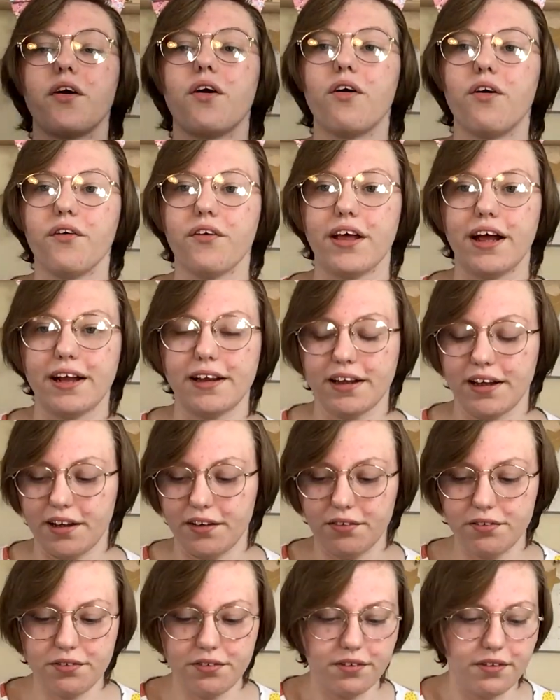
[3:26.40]
all that
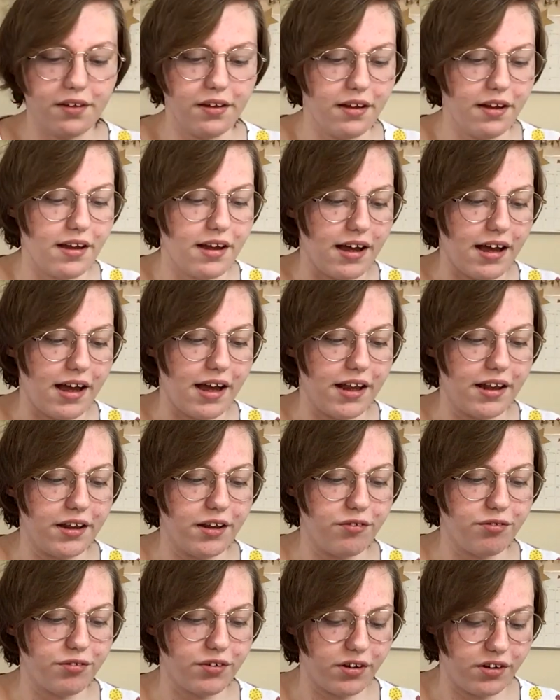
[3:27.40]
length, and
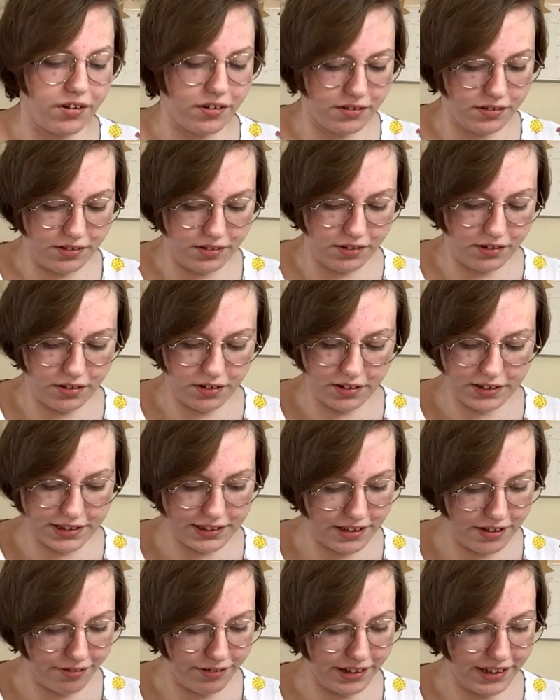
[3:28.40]
they've got lots of
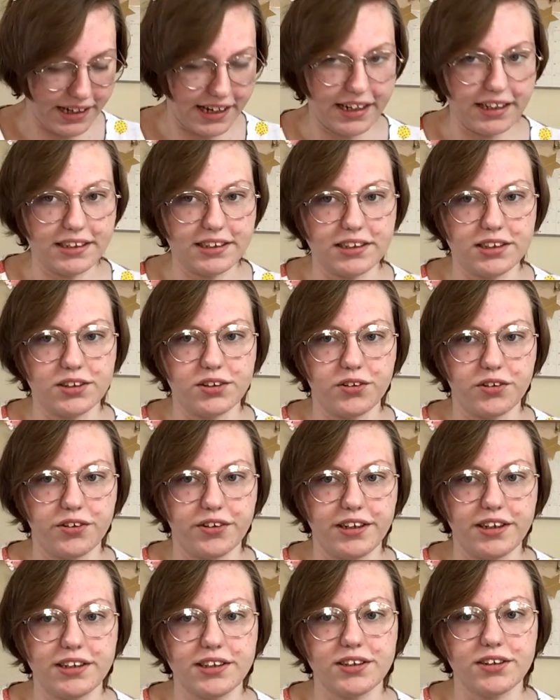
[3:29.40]
different kinds of
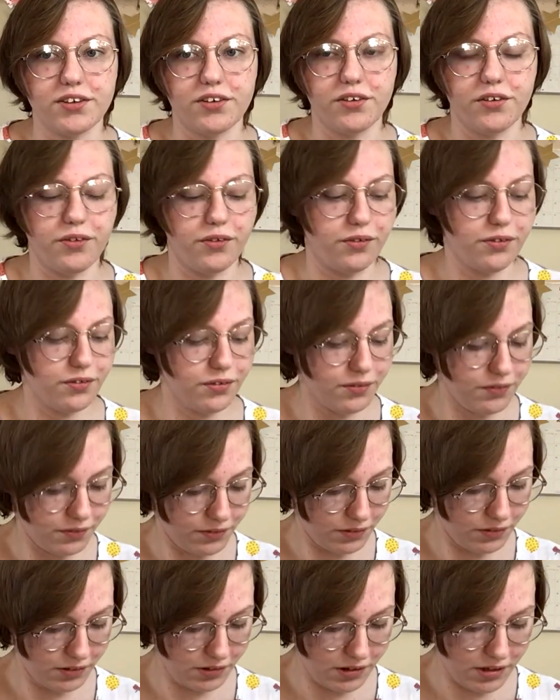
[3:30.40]
stories. So
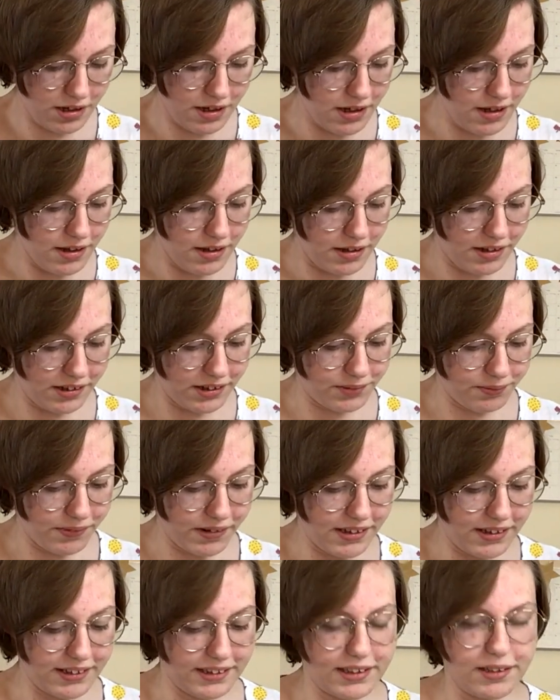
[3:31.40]
there's
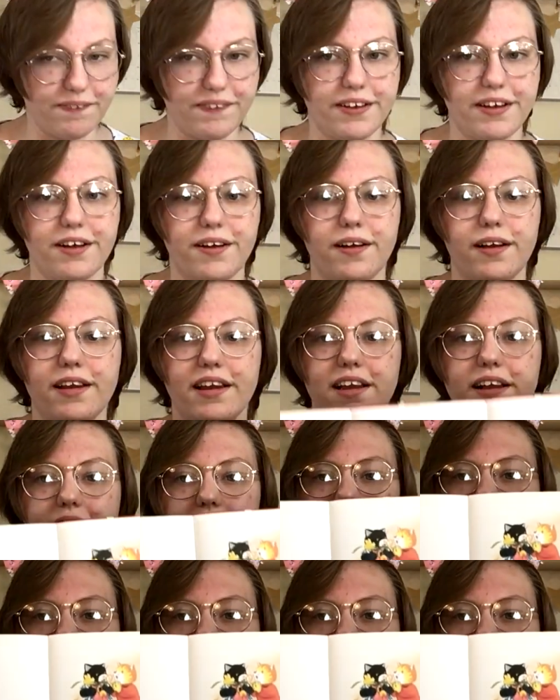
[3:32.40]
ones about little